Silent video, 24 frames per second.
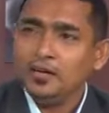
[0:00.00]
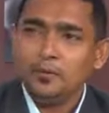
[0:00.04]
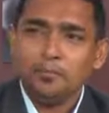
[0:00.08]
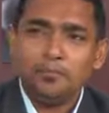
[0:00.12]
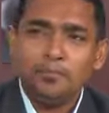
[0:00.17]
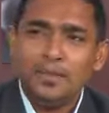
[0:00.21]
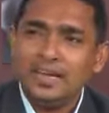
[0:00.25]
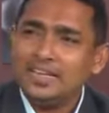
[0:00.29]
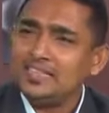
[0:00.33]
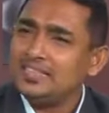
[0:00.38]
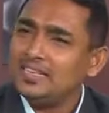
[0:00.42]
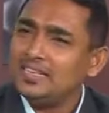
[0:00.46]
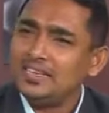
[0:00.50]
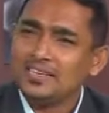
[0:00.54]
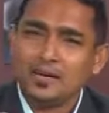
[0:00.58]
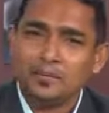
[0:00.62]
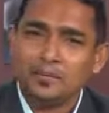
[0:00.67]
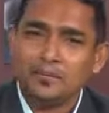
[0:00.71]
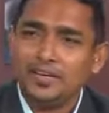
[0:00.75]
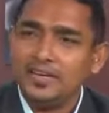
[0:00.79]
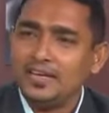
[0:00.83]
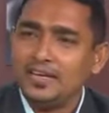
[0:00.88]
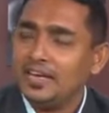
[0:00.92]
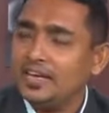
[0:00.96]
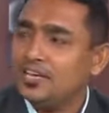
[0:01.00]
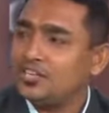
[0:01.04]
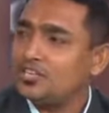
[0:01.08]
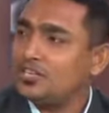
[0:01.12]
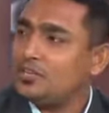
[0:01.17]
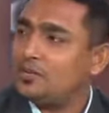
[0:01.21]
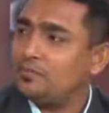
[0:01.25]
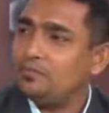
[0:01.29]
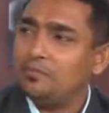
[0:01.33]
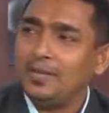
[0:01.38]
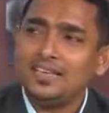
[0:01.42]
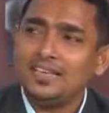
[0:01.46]
basic
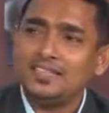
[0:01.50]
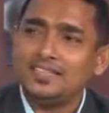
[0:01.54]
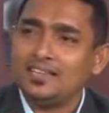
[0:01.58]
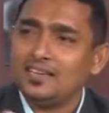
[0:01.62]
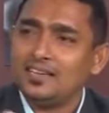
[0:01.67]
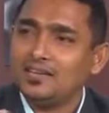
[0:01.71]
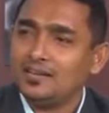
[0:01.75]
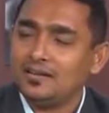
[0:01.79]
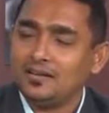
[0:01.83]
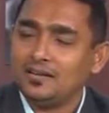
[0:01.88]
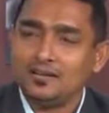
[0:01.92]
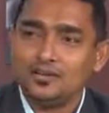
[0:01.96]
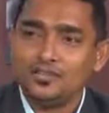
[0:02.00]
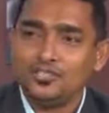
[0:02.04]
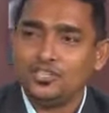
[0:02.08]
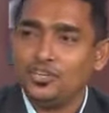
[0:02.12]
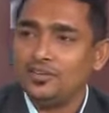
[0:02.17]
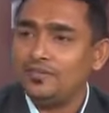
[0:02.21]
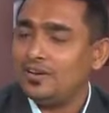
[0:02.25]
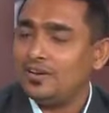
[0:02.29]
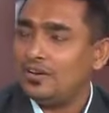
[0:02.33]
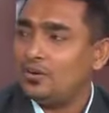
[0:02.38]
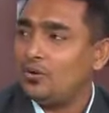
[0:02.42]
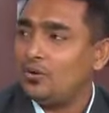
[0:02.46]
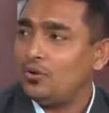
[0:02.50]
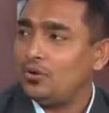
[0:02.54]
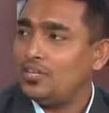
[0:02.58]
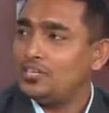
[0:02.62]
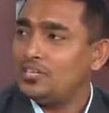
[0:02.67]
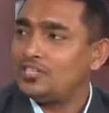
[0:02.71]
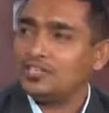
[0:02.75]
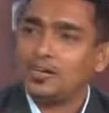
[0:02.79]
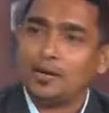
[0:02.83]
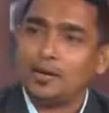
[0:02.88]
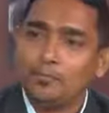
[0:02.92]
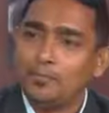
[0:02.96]
communication basic uh, general
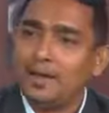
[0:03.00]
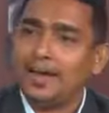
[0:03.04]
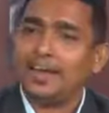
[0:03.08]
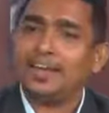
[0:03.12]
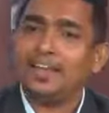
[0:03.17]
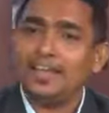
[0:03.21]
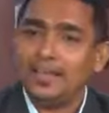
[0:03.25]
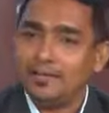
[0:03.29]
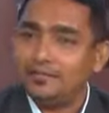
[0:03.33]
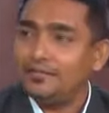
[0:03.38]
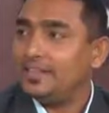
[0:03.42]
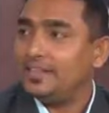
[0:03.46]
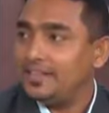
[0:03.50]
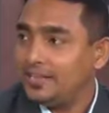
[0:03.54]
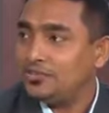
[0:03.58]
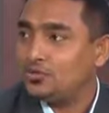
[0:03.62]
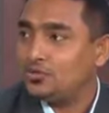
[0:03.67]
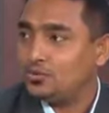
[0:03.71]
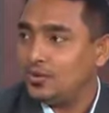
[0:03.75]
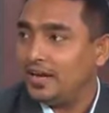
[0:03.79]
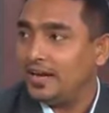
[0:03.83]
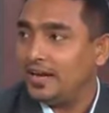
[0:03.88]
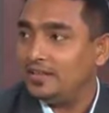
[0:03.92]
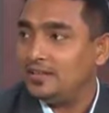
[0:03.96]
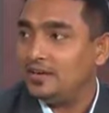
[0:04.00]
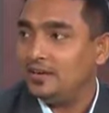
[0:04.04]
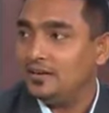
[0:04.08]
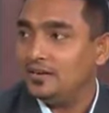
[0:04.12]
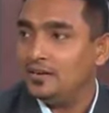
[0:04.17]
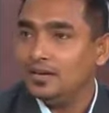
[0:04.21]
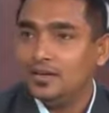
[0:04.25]
knowledge combining everything together